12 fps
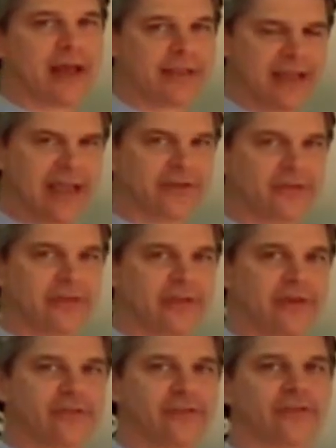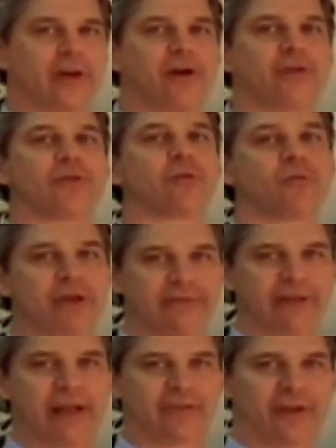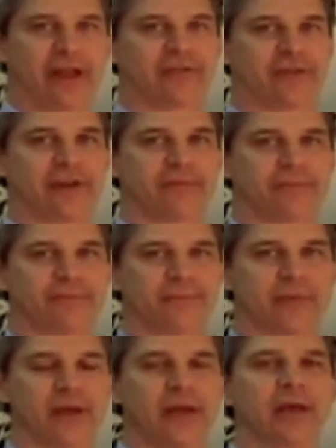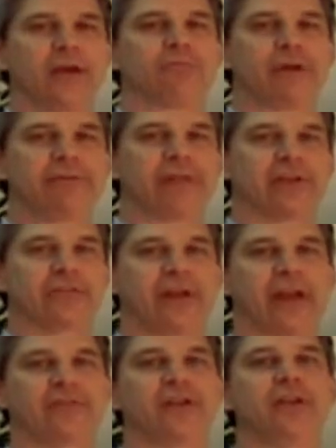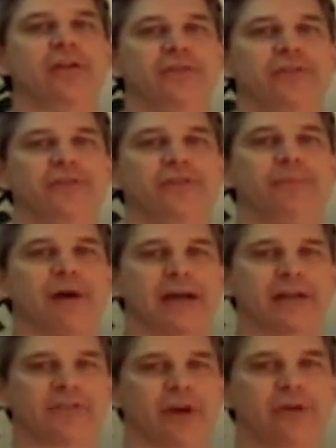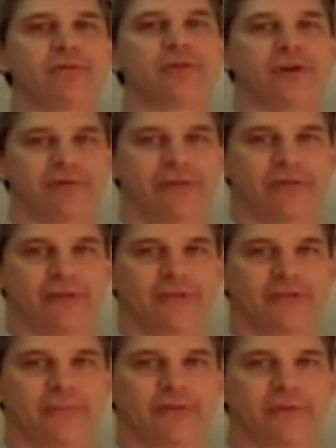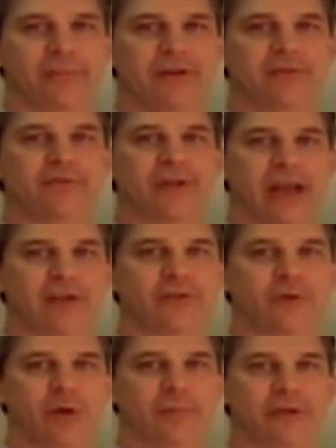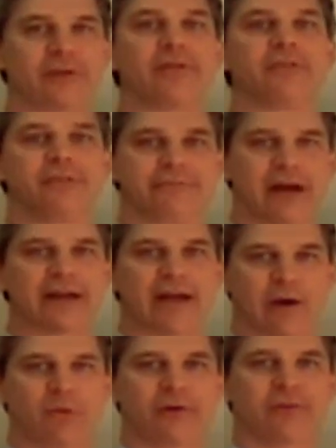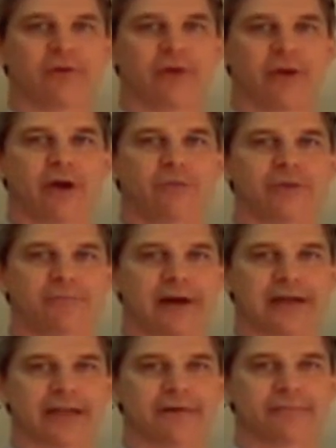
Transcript: The answer to this is called reflex testing. Reflex testing uses the body's own nervous system as a piece of test equipment to find out what's going on with the body.